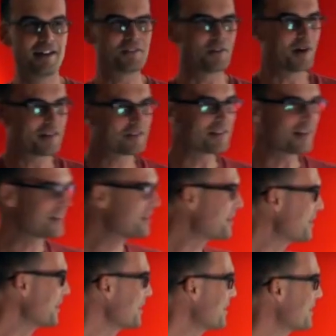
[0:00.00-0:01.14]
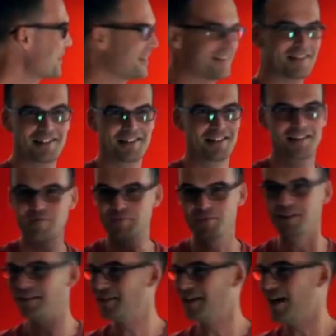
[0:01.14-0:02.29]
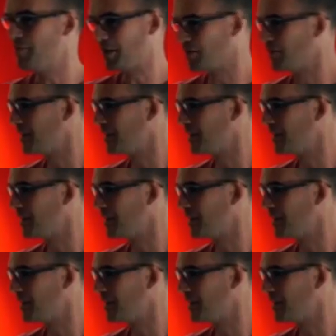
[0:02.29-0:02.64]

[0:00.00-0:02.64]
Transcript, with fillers: So I started to think, am I